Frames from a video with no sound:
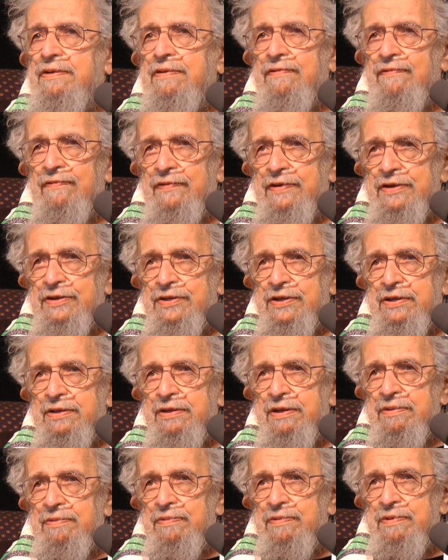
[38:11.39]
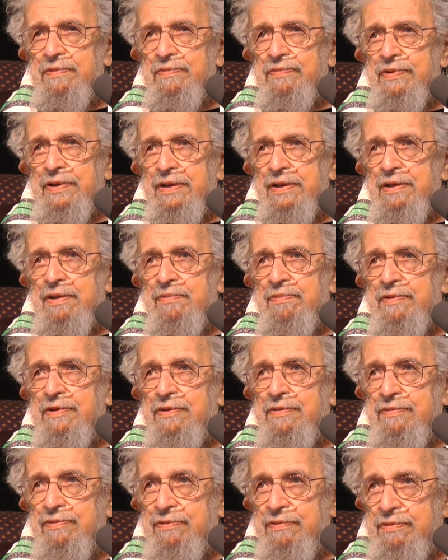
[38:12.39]
innovation that would really
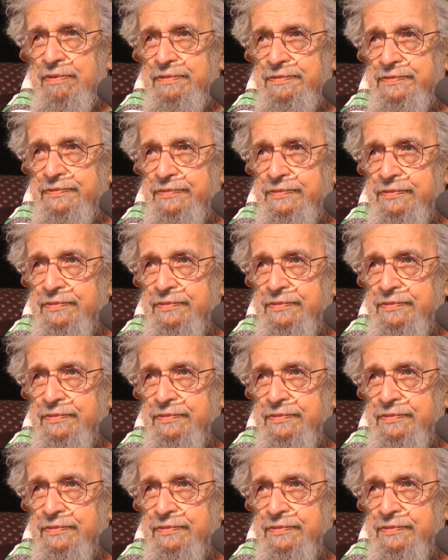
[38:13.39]
be true?